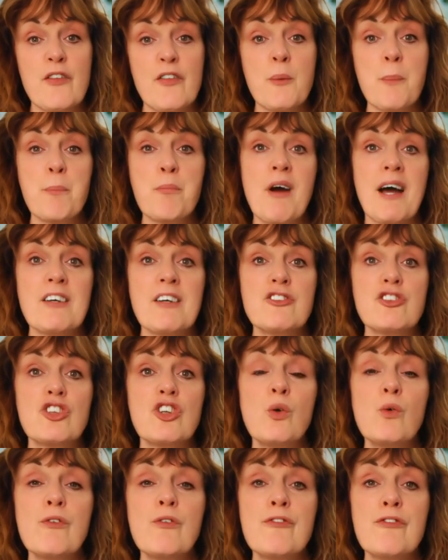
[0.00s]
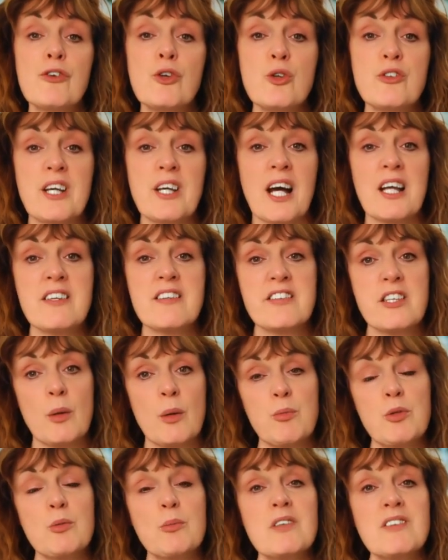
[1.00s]
the practical food and
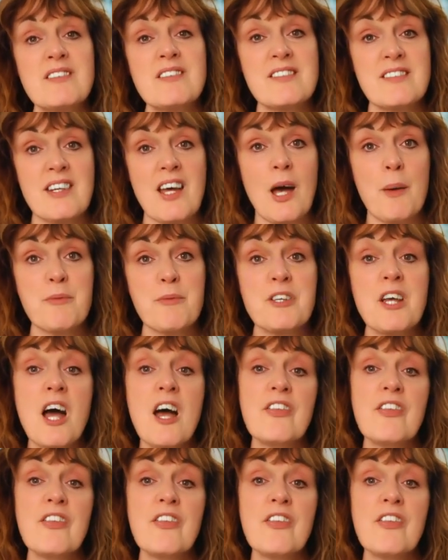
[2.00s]
supplement steps